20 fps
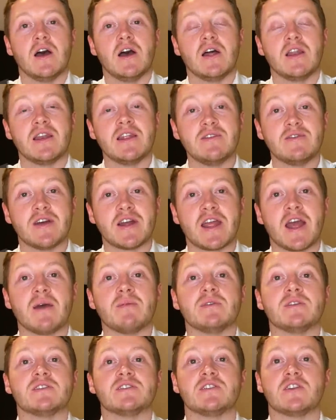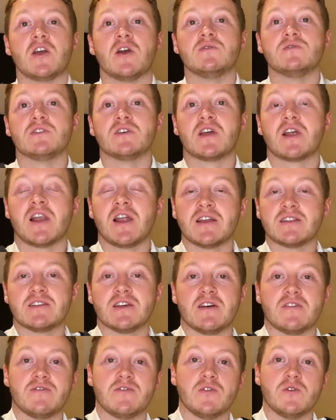leave our cabins to go to collect
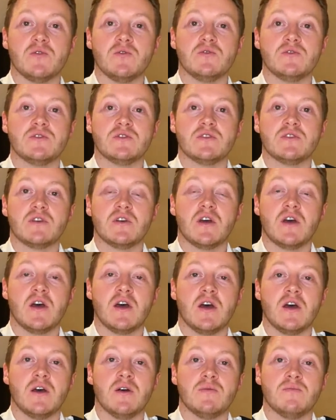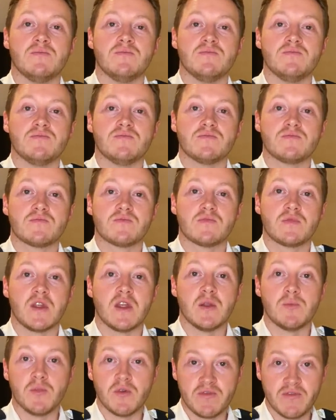our food
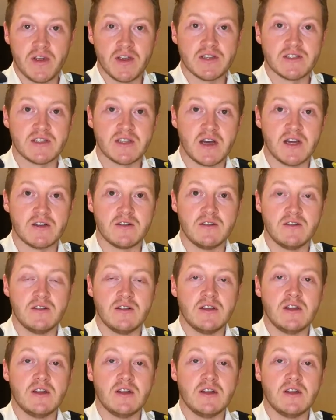in a buffet style,